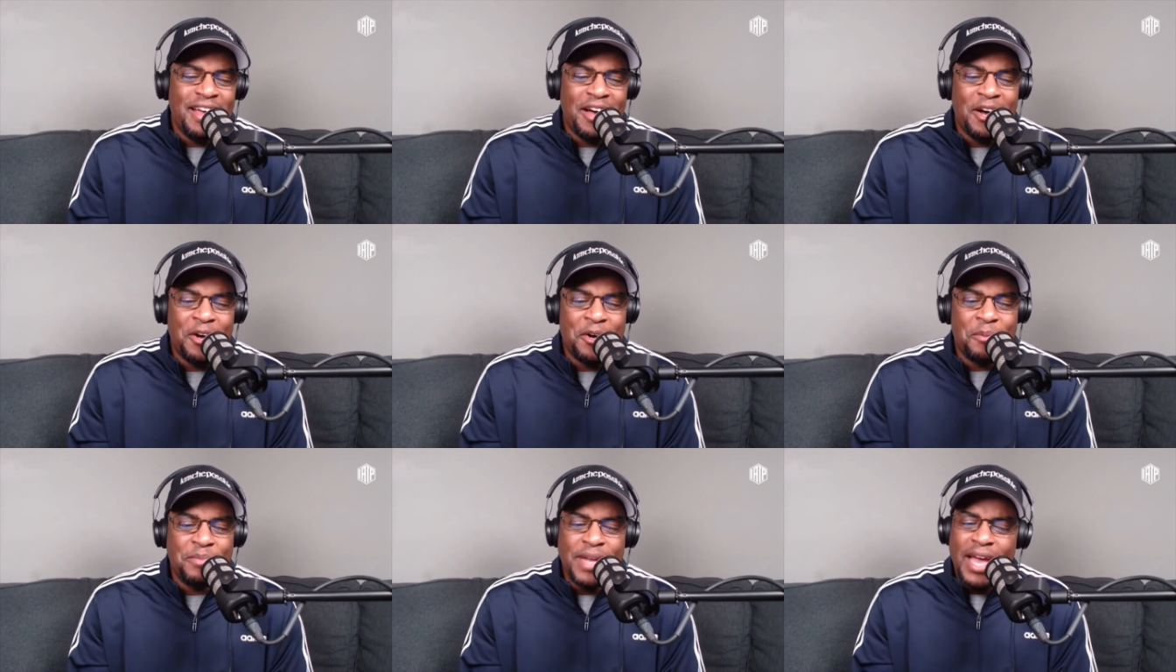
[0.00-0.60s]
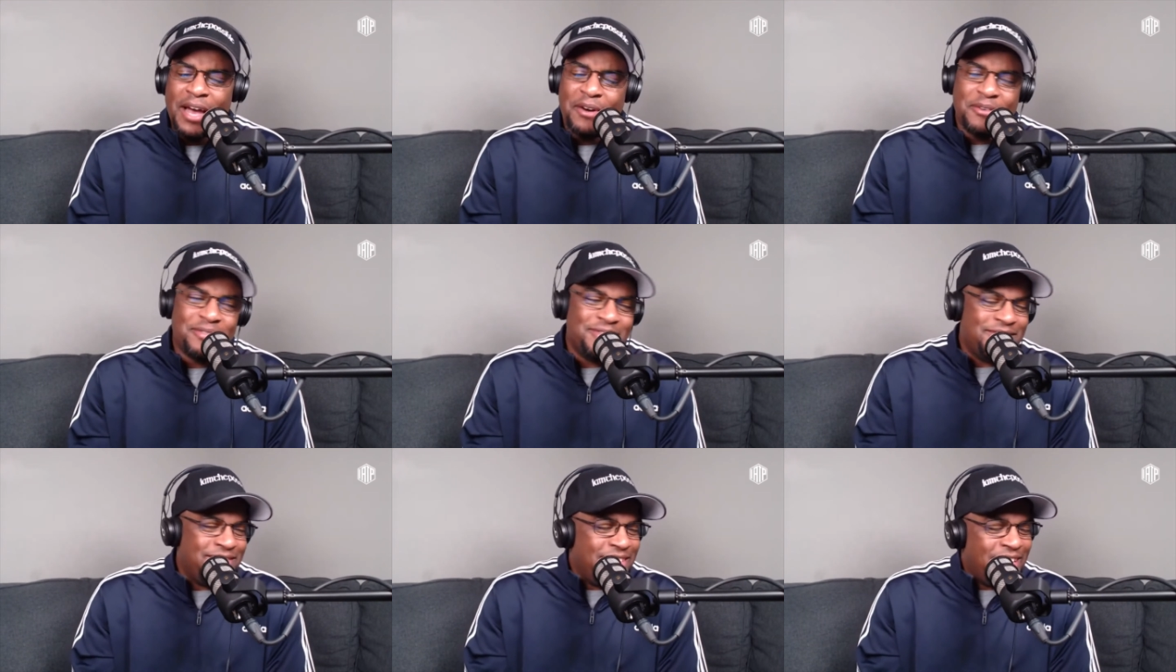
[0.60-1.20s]
Um, now
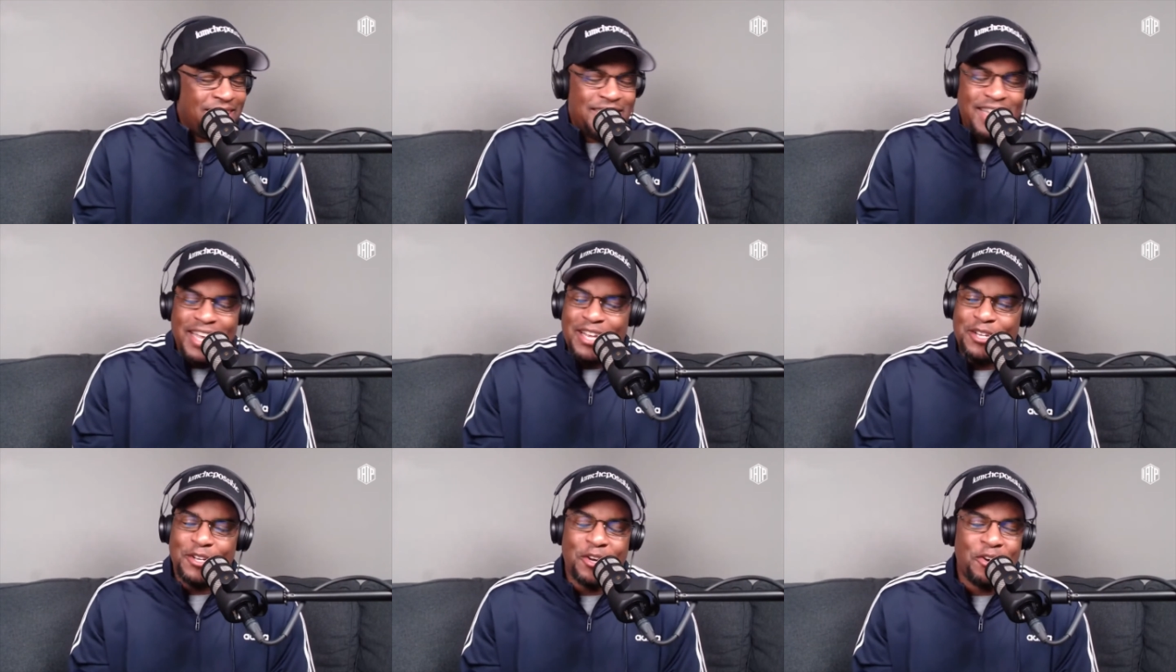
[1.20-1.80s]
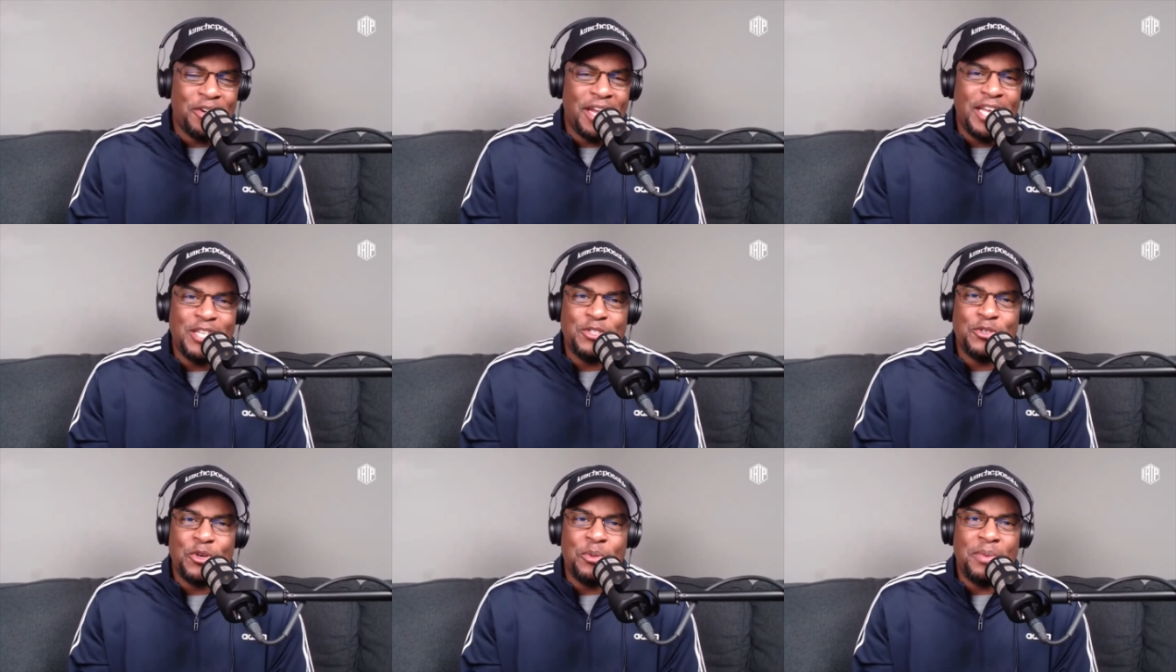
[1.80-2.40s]
again, long
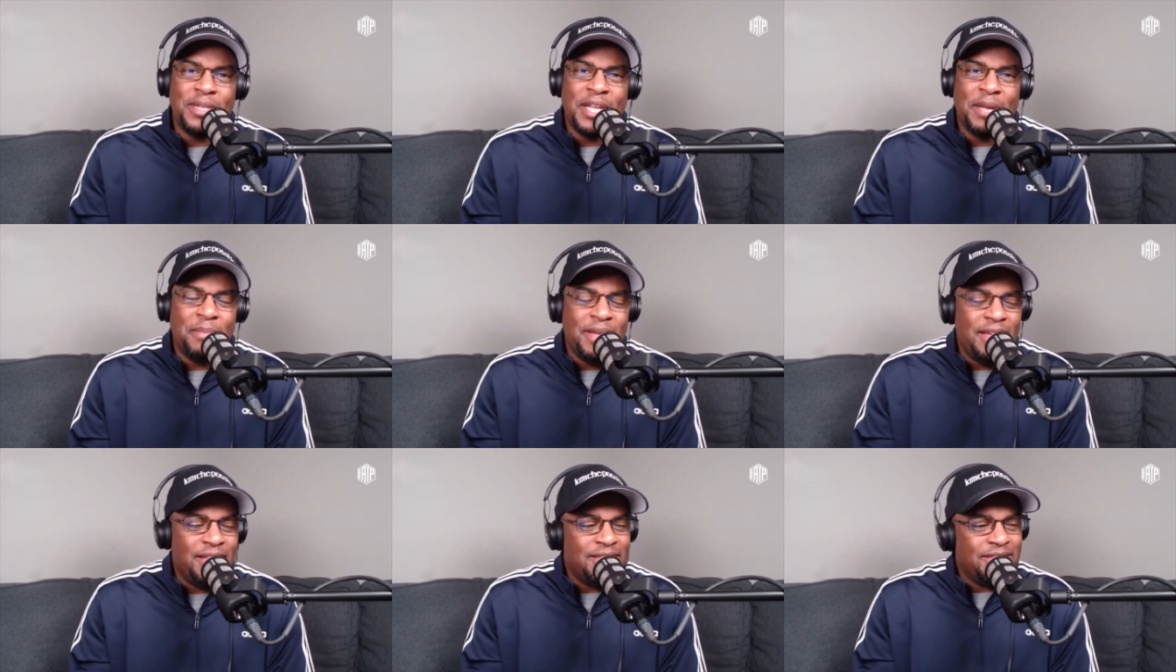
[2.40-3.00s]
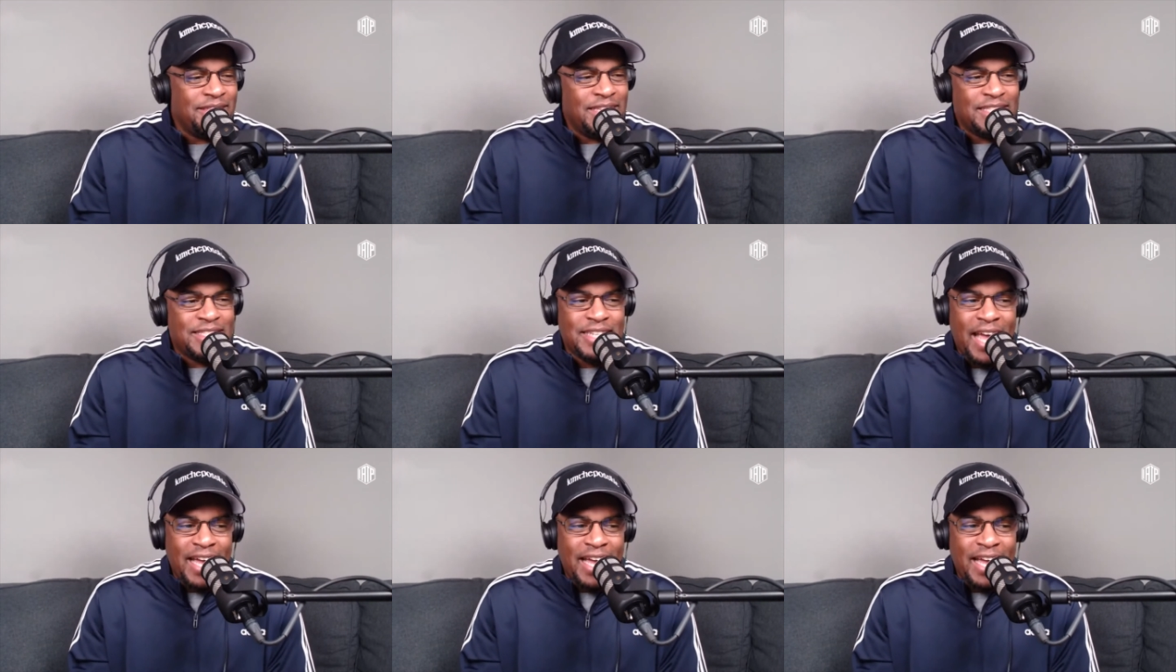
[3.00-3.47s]
intro, but let me listen.